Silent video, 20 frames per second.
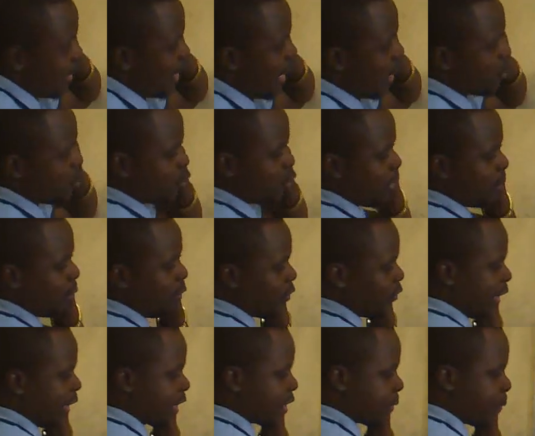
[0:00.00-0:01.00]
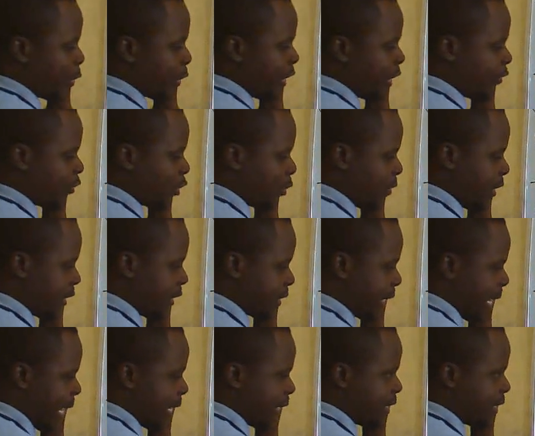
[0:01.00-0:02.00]
Now to remove exponent from this
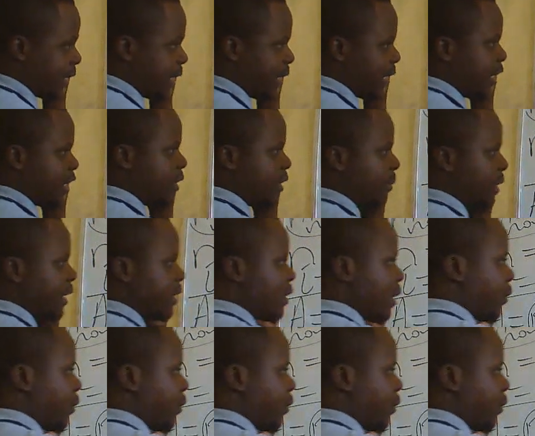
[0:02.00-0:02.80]
side, it means I'm